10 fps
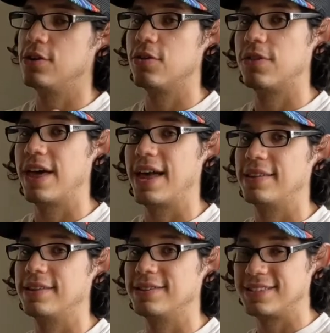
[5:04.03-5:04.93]
know
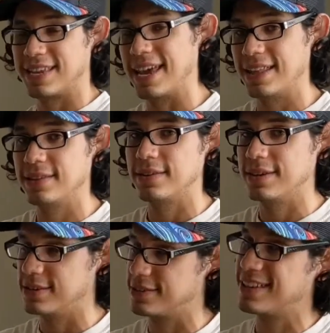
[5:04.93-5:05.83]
that 10
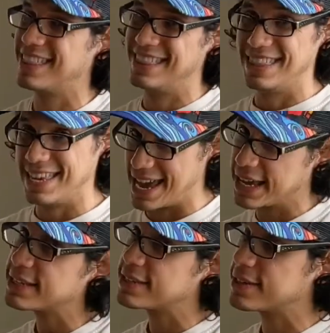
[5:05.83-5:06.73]
is
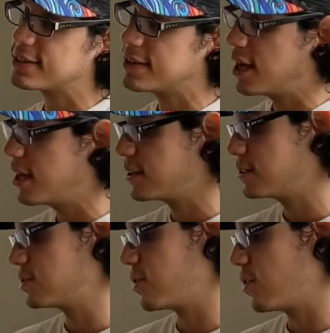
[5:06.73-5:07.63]
diez.
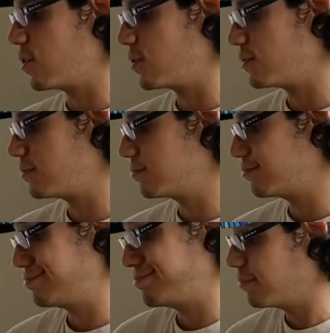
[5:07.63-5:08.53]
So
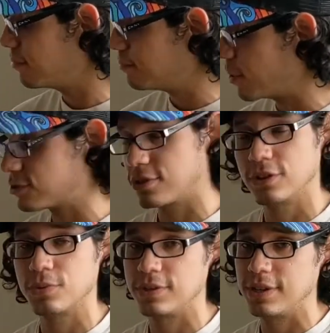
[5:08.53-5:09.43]
both
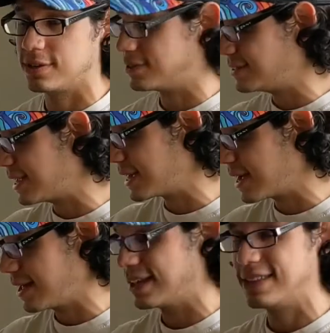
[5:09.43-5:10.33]
starts with D,
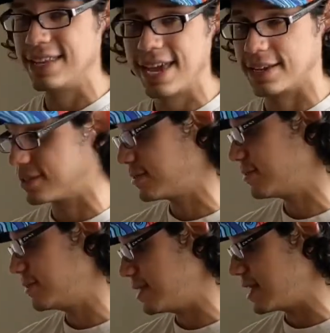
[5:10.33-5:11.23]
deca and diez.
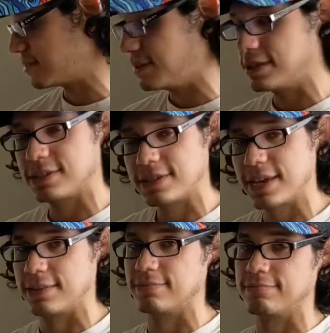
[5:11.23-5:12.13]
Diez means
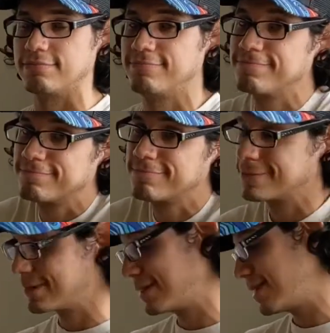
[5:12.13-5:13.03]
10.
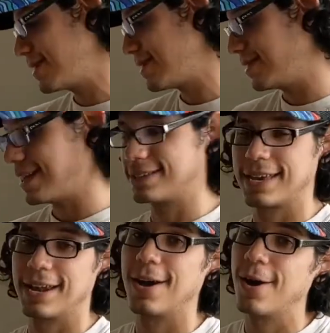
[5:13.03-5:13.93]
That's
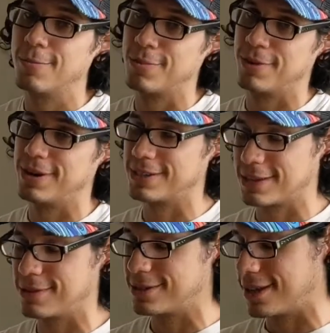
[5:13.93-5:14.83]
kind of how I remember it,
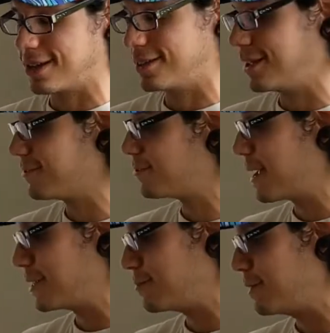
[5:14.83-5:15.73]
because I'm a native
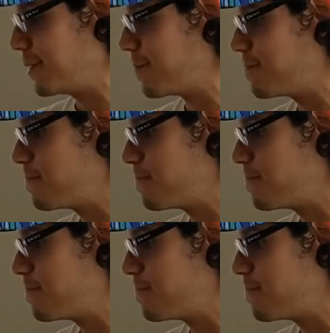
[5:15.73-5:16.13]
Spanish speaker.